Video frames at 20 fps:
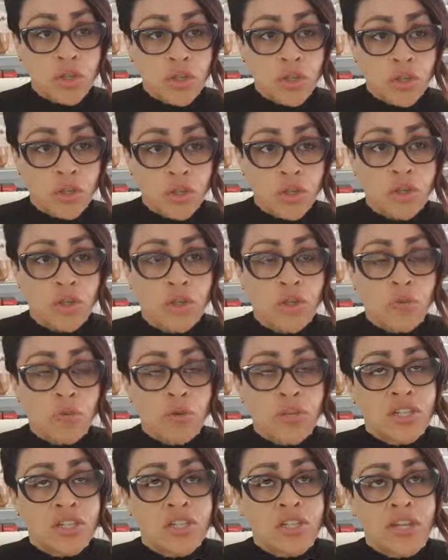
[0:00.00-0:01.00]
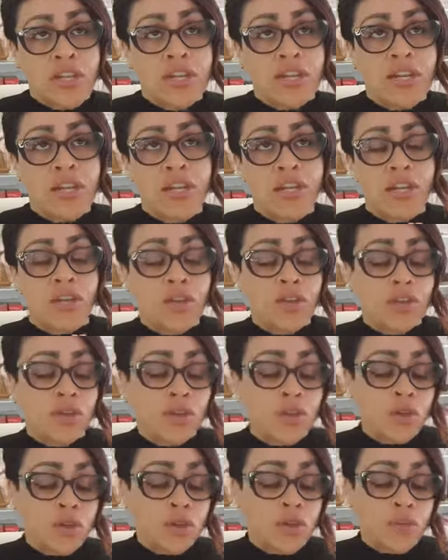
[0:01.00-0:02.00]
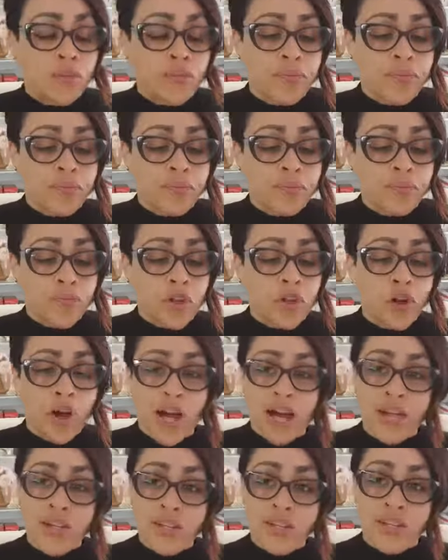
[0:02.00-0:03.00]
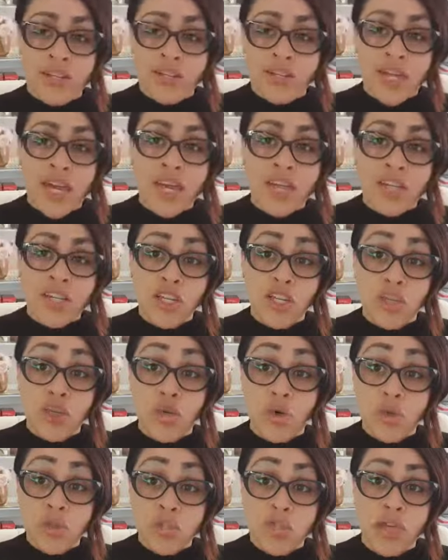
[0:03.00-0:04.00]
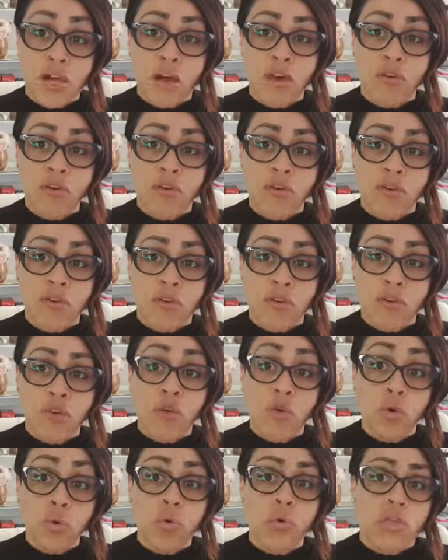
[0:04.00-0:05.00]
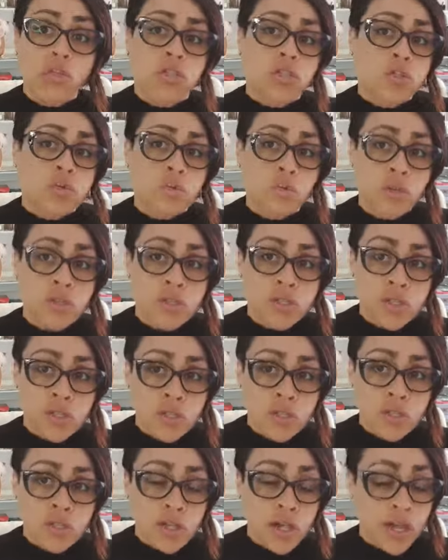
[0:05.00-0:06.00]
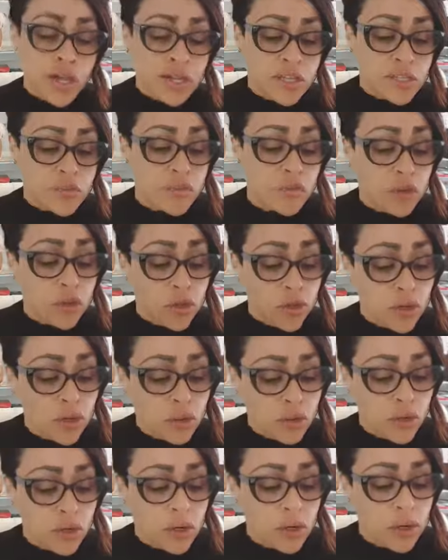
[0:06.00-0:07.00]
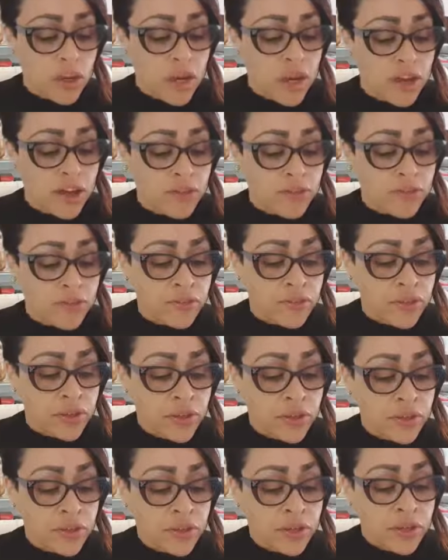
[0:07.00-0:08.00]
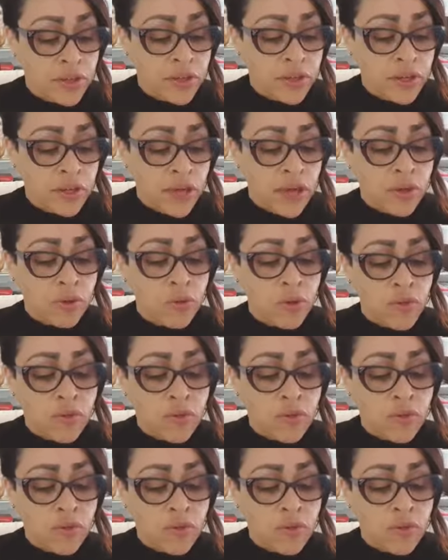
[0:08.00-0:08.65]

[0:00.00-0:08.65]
then led you not understanding yourself, your wishes, wants, and desires for your own life. And